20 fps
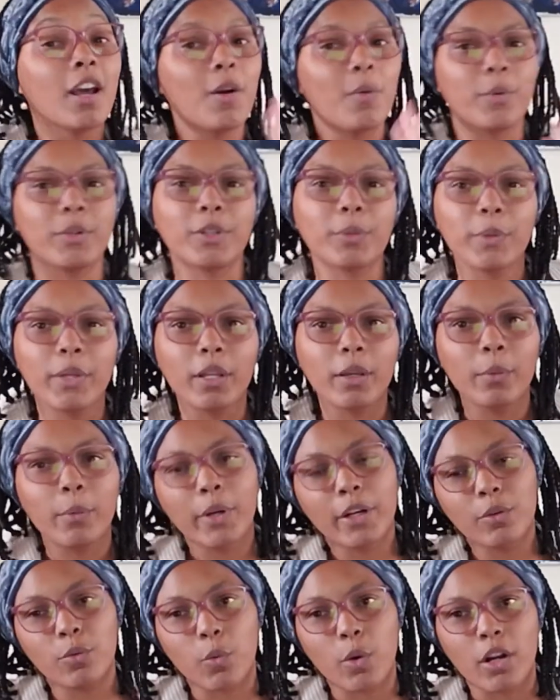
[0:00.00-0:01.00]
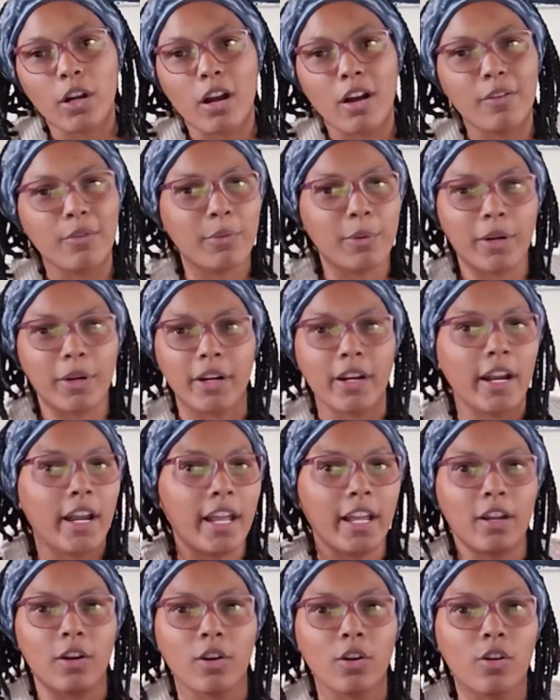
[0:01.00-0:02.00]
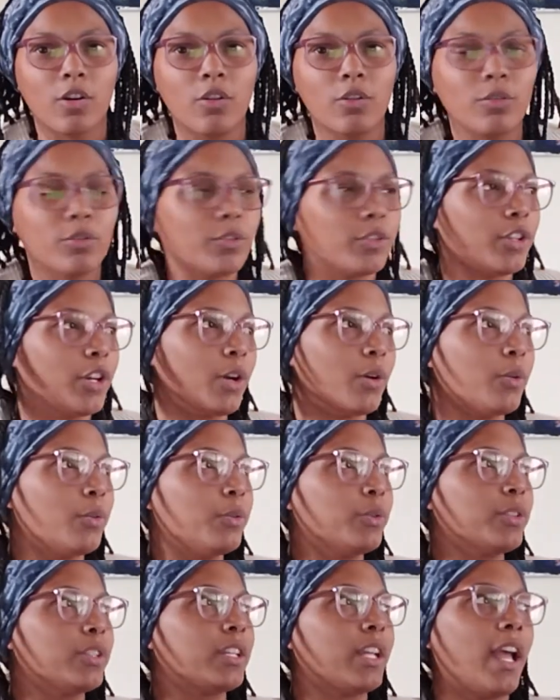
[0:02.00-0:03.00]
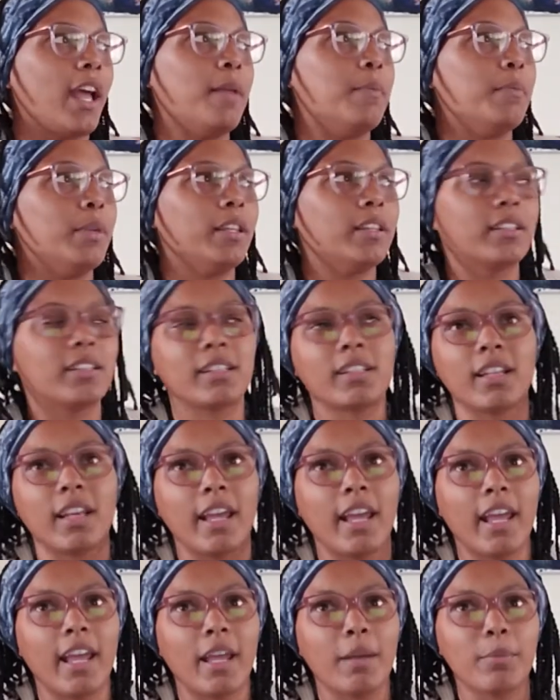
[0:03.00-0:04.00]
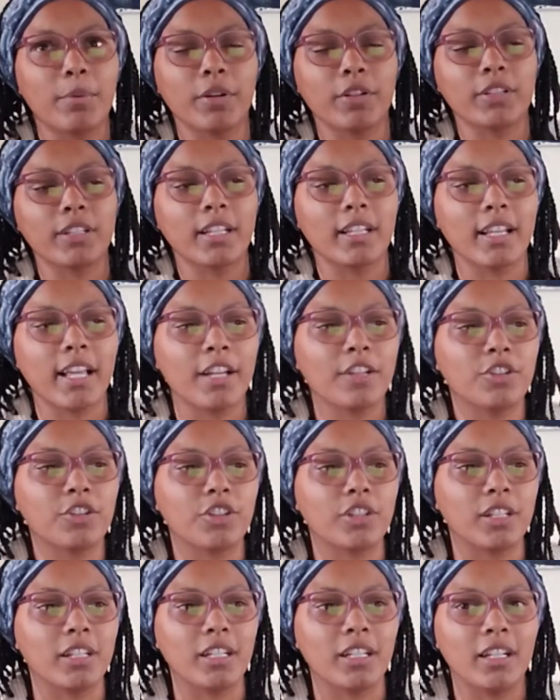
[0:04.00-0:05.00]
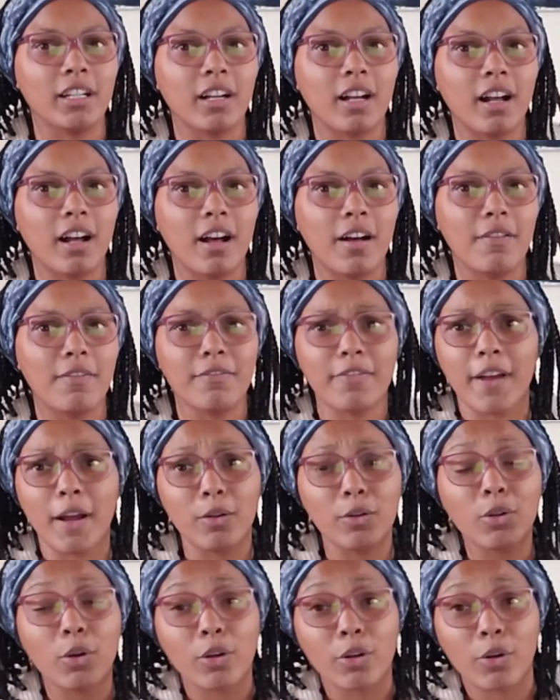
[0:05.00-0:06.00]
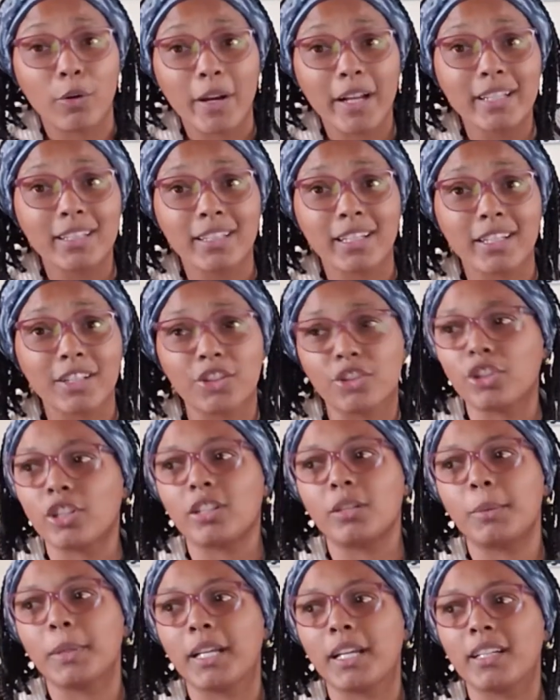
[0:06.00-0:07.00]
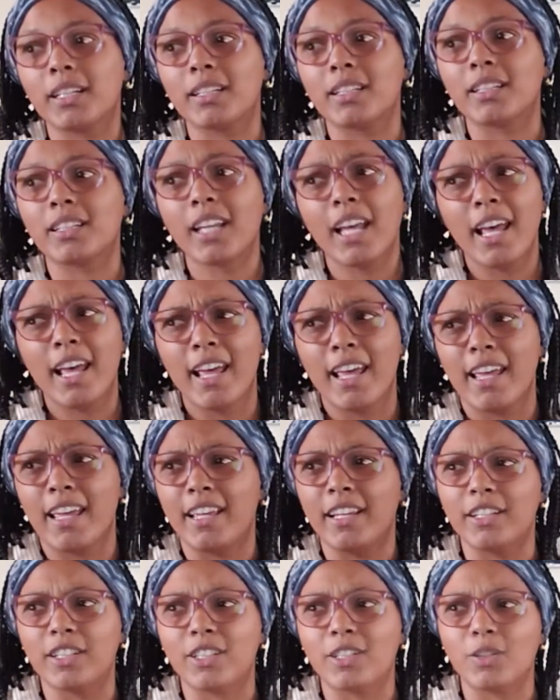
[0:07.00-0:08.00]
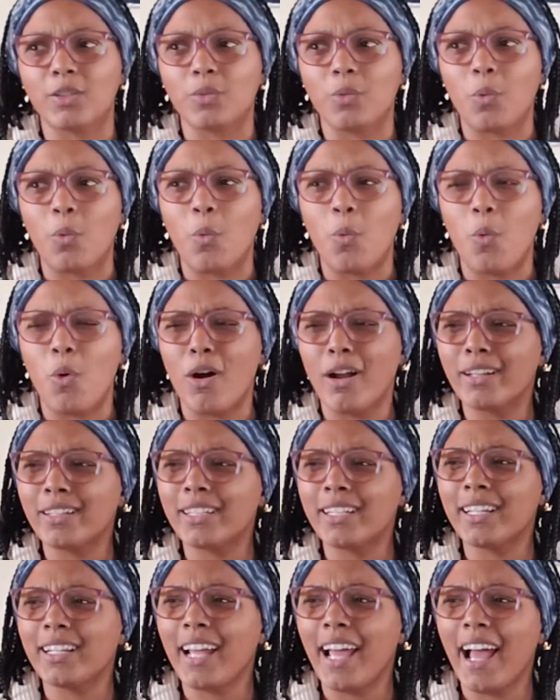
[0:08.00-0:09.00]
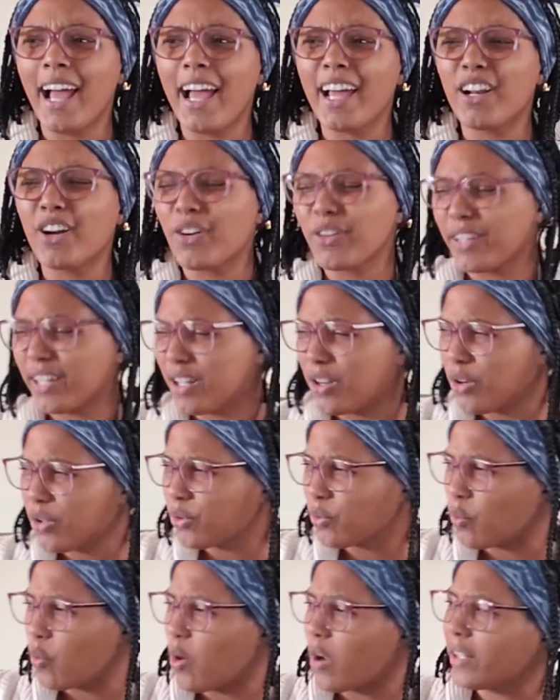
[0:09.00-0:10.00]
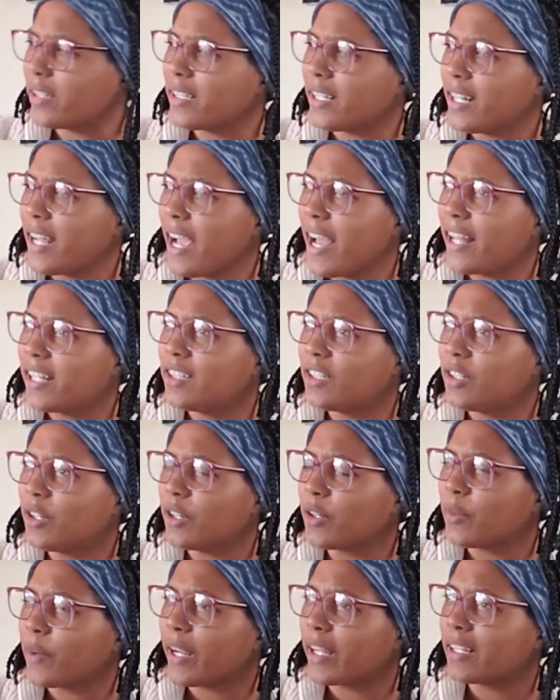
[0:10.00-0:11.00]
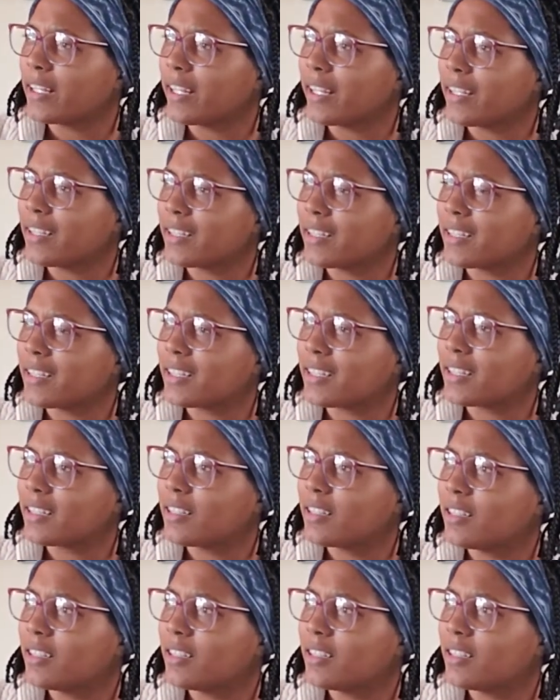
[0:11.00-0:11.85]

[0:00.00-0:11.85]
was a really weird one-off where a girl goes and meets a person that she found on Craigslist just because his wanted ad, are they called wanted ads on Craigslist?